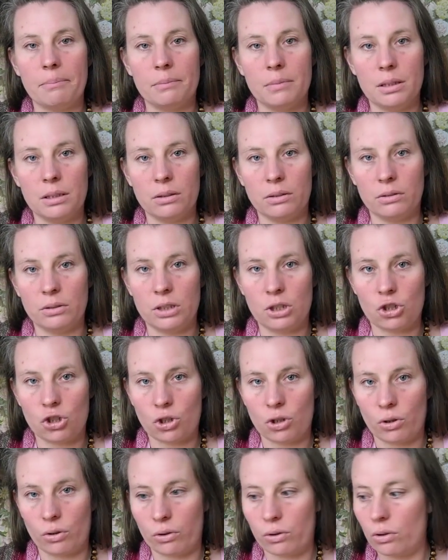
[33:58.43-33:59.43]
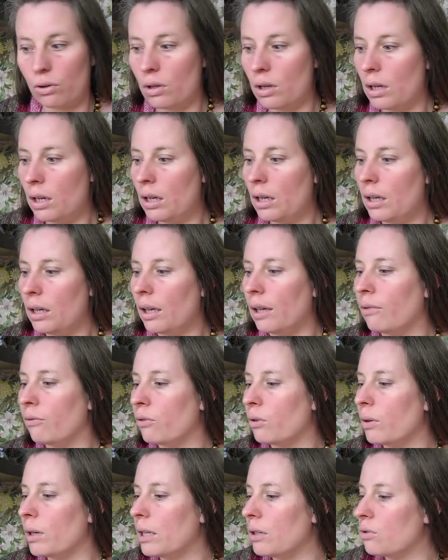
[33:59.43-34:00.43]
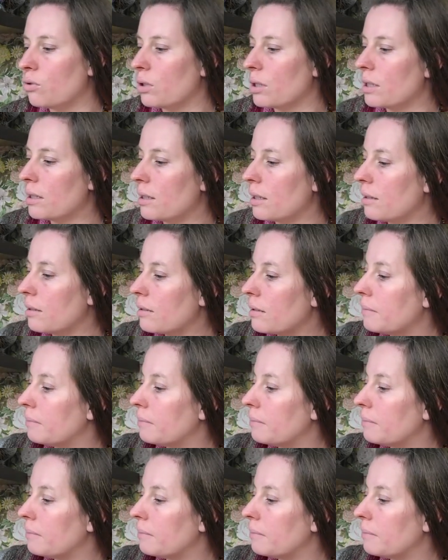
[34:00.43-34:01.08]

little dishcloth if you're interested.